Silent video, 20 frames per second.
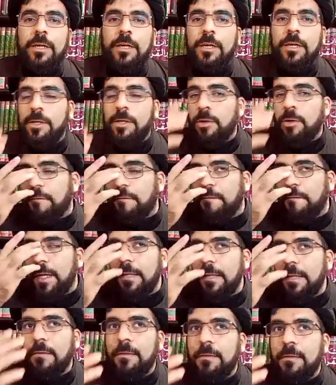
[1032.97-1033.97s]
you
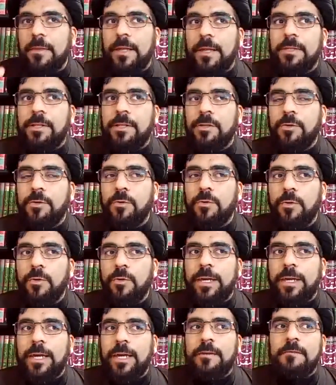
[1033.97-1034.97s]
feel that you
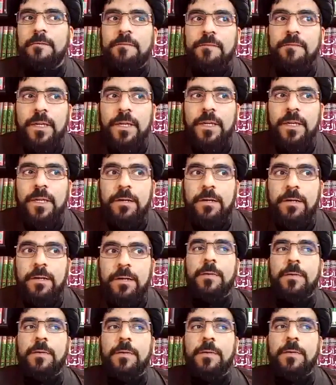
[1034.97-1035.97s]
can feel the
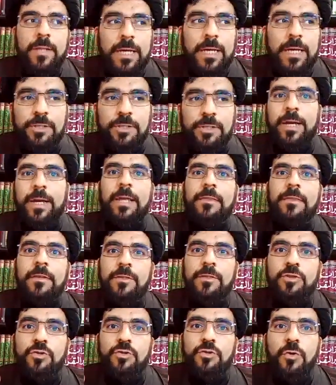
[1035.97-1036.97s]
pleasure and the
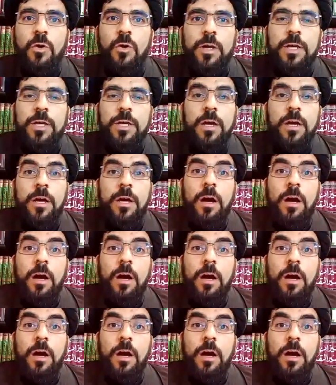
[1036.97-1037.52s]
joy